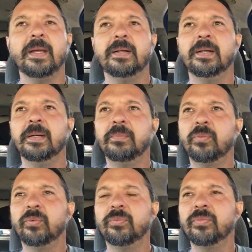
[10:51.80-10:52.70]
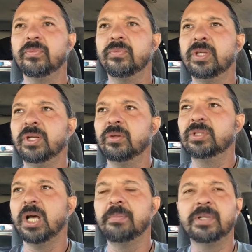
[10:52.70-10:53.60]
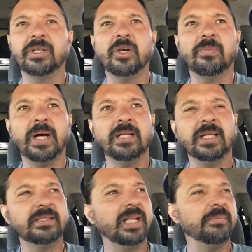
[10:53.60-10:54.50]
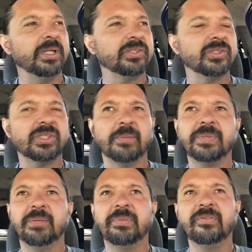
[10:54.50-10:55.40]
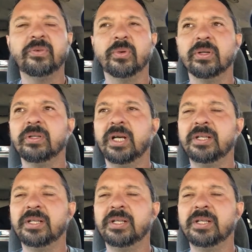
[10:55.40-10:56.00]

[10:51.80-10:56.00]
time can go by like 10 months or something before